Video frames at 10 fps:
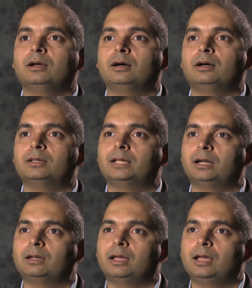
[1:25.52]
uh,
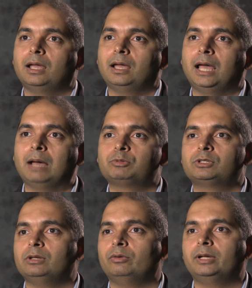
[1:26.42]
that
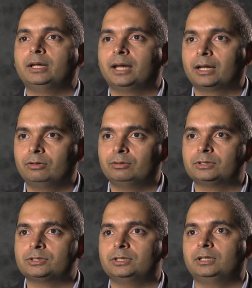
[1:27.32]
absolute data
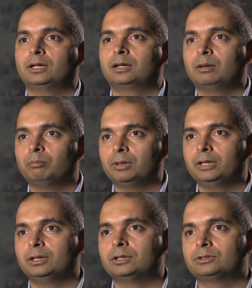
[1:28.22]
accuracy and
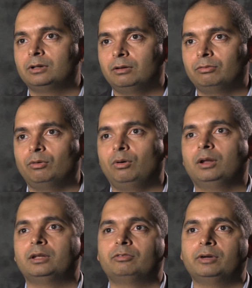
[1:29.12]
completeness of
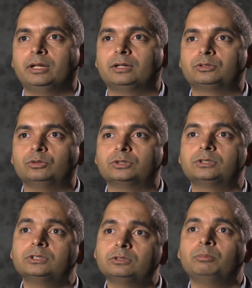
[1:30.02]
all different data
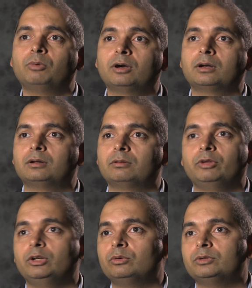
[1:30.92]
sources is important.
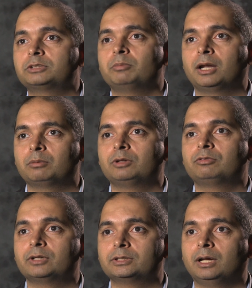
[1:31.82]
When you do risk management,
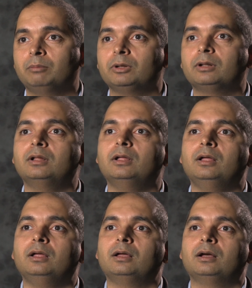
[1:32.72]
for example,
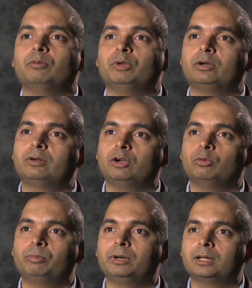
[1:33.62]
uh, when you're trying
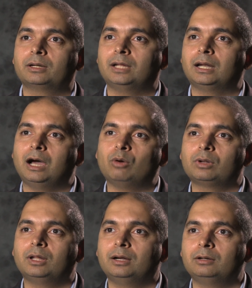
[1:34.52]
to predict that
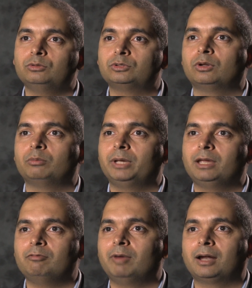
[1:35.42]
outlier who's going to
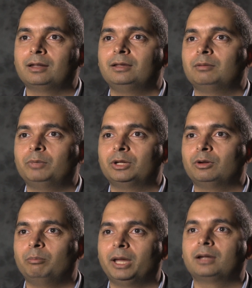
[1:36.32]
behave badly and bring
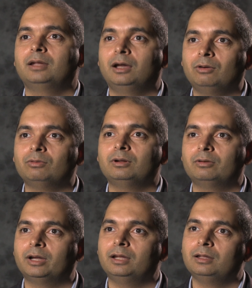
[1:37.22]
your bank down,
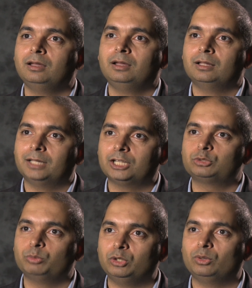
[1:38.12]
right?
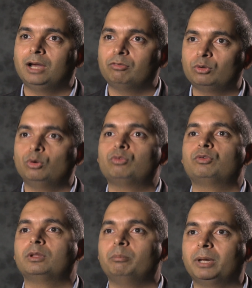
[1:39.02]
That's when you have to go
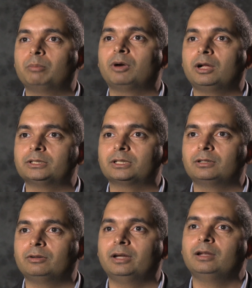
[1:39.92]
for the big
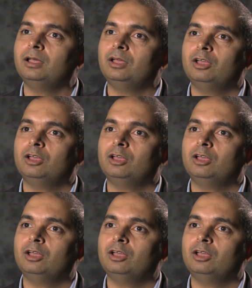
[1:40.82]
project, right?